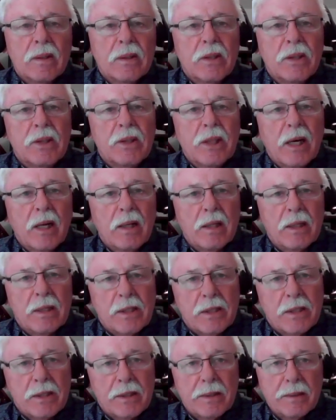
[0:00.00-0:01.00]
to tell
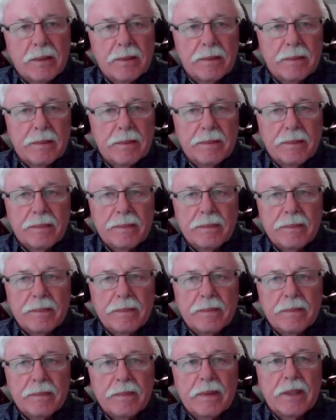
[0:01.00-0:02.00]
us
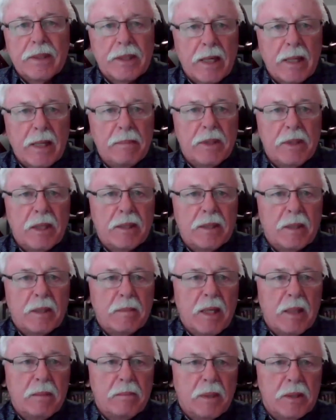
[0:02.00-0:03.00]
the same 10
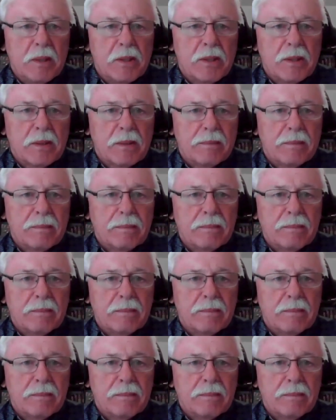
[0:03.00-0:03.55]
commandments.